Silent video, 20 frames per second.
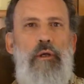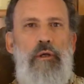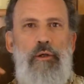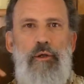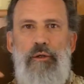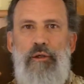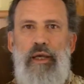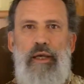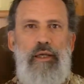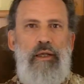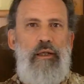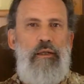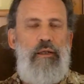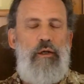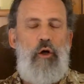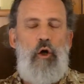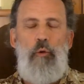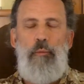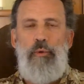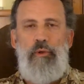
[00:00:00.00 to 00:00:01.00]
You can take it in
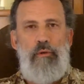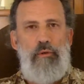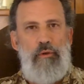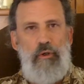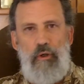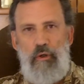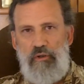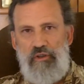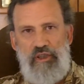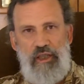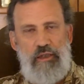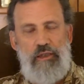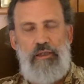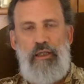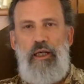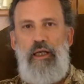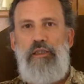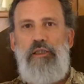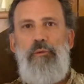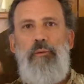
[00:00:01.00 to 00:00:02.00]
there open, you know, six
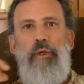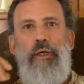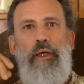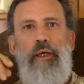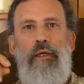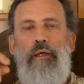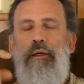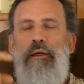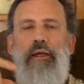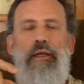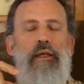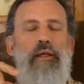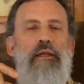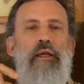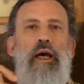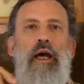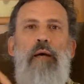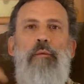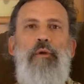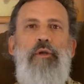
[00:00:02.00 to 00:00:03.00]
days a week.
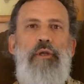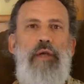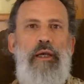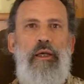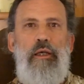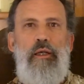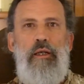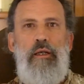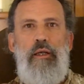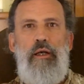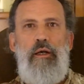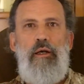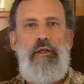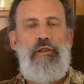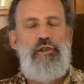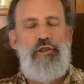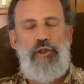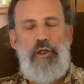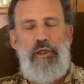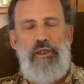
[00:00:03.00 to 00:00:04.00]
Anytime you take it in there,
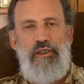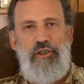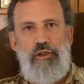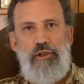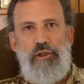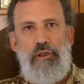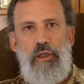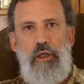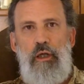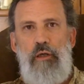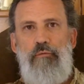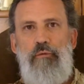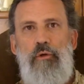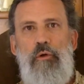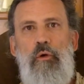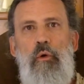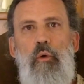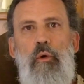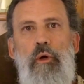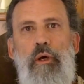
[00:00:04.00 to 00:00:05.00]
exchange your silver
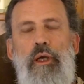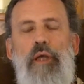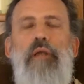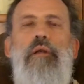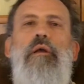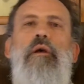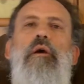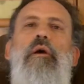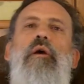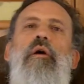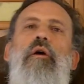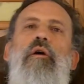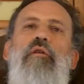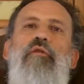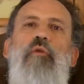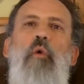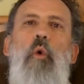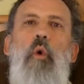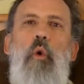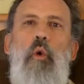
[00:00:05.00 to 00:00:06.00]
coin
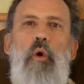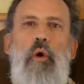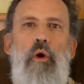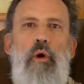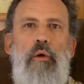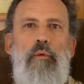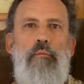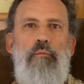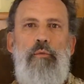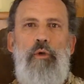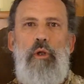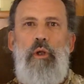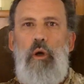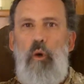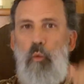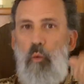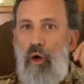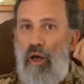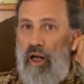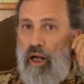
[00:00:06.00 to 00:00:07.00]
for, you know,
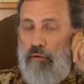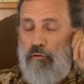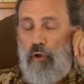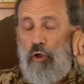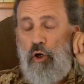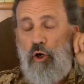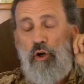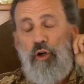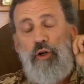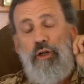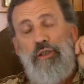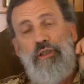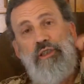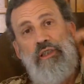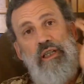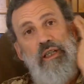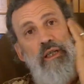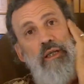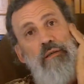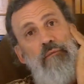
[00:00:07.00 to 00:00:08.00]
whatever
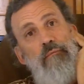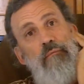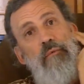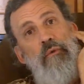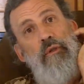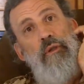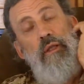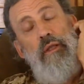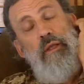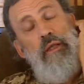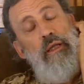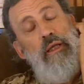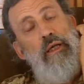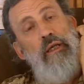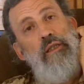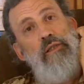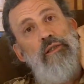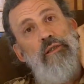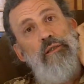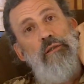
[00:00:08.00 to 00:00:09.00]
currency
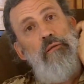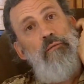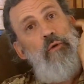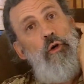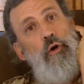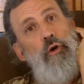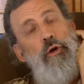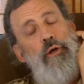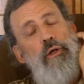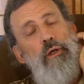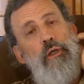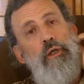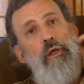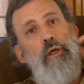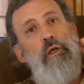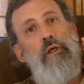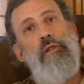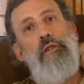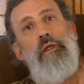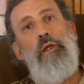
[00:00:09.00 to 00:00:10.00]
is currently
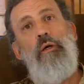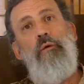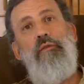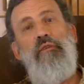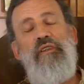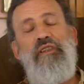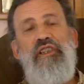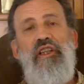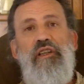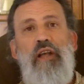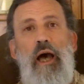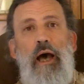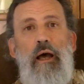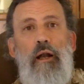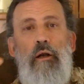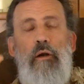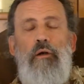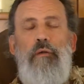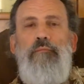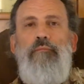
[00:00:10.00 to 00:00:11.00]
used, you know, if it's a
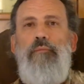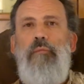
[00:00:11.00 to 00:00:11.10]
dollar